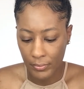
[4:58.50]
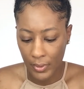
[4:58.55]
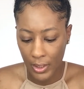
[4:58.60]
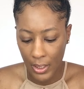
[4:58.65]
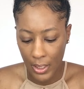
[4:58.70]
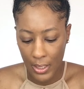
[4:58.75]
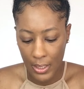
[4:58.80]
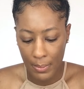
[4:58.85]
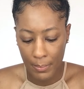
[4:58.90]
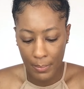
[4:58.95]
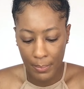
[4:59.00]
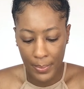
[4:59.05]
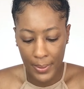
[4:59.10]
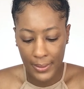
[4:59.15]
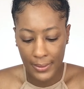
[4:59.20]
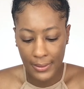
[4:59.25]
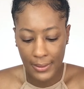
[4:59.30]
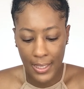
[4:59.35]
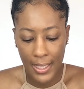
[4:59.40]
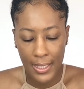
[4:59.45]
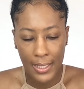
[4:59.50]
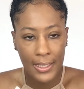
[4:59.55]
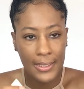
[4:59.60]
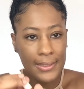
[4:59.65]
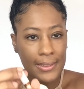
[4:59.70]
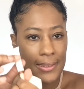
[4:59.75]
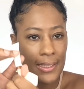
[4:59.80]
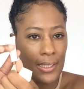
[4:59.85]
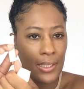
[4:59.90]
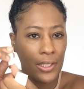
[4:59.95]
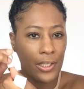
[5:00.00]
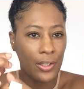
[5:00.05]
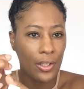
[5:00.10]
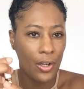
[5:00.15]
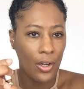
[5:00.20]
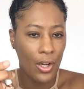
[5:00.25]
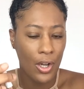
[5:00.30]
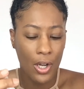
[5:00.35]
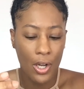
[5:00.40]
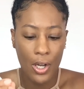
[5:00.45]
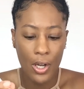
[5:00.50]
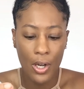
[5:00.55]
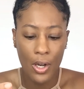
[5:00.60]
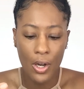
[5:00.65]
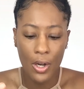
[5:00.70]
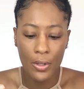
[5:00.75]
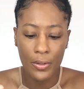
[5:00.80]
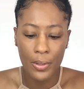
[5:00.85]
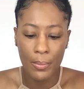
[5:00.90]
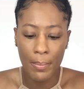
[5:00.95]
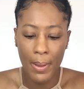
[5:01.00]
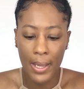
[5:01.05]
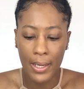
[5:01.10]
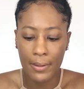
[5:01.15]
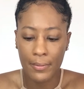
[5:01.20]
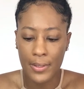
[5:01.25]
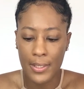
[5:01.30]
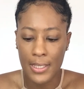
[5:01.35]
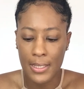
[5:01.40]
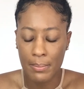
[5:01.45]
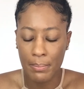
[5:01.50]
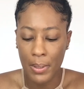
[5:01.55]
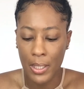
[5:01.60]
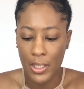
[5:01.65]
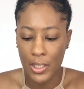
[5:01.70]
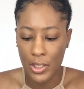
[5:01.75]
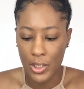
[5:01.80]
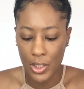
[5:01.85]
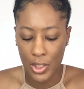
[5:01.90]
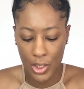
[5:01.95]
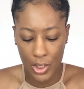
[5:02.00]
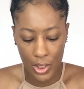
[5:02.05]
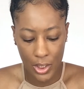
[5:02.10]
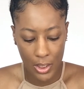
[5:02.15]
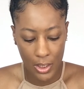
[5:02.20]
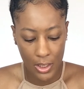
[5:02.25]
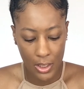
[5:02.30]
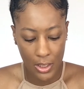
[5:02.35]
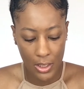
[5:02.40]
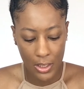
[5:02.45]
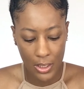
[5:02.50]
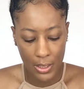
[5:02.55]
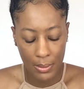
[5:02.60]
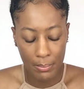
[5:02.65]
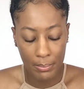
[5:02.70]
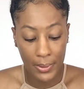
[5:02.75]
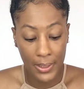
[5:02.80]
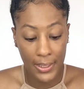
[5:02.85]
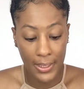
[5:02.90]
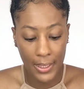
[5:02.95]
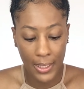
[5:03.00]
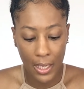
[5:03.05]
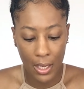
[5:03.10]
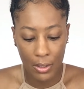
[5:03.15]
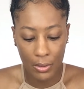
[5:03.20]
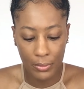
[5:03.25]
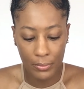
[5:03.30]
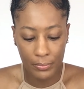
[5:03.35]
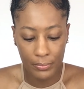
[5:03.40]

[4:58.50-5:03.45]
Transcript: And I'm going to put that concealer on the back of the sponge and blend it out.